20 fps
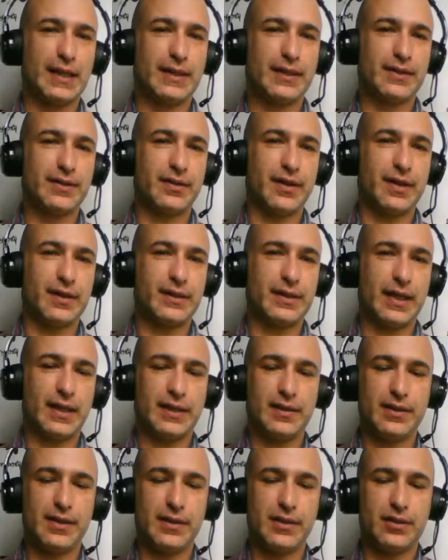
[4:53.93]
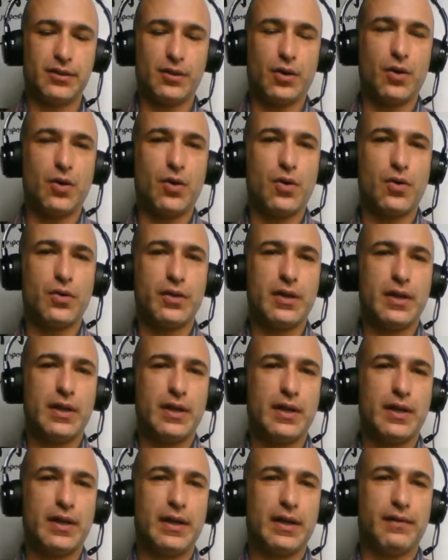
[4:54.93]
start attacking this stone.
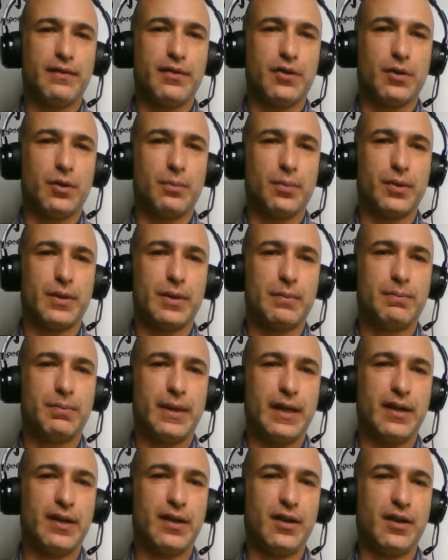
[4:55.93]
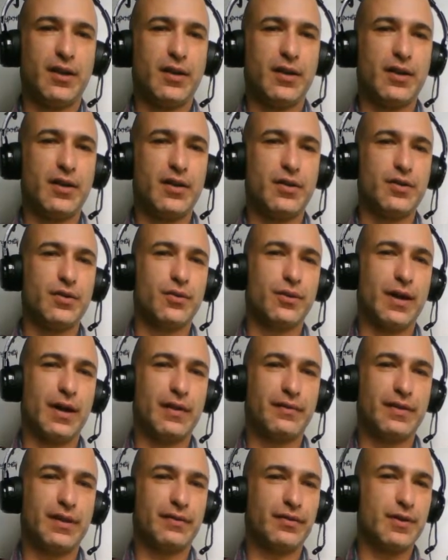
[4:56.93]
If your opponent play here, you
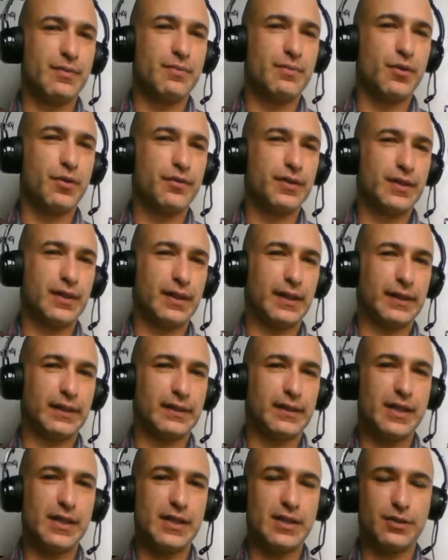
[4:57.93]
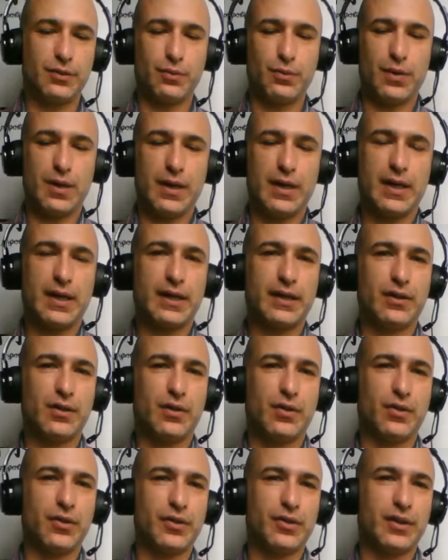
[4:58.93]
have different moves like this one,
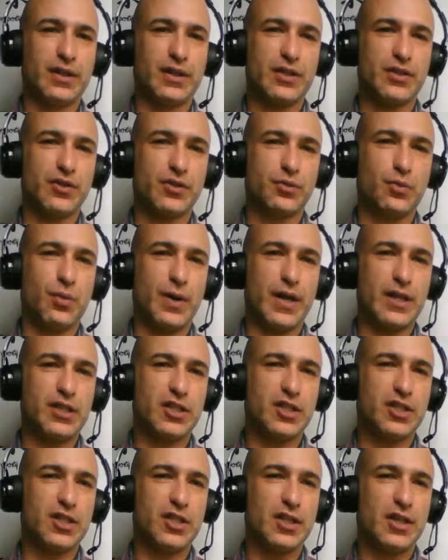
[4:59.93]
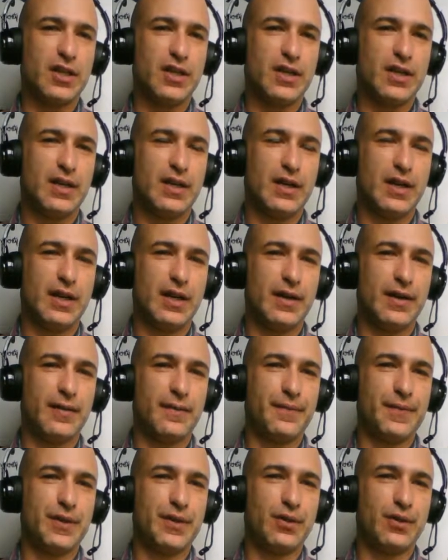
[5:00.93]
or you can just wedge,
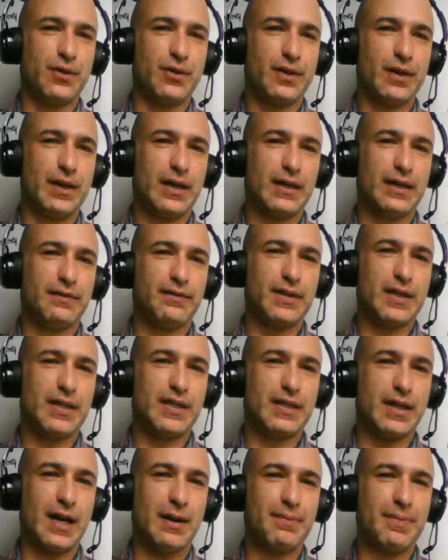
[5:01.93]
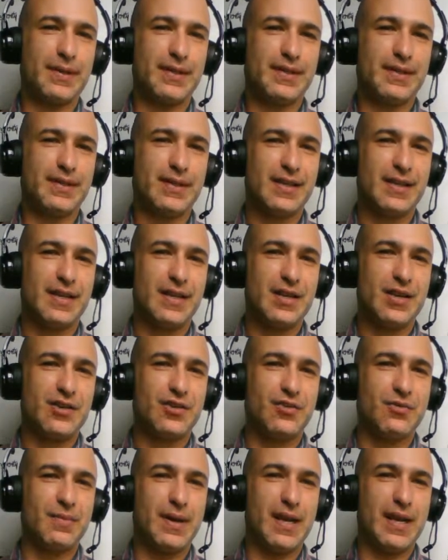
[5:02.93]
and if this happens,
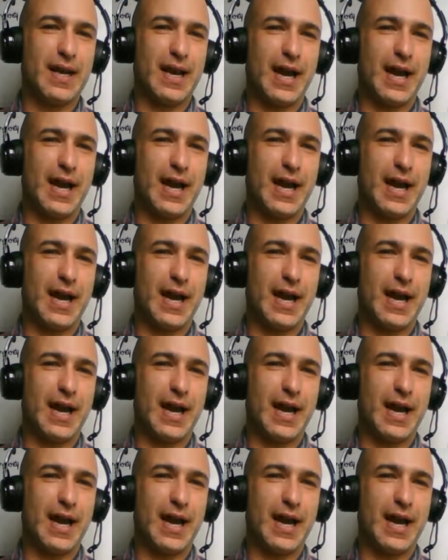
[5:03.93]
you may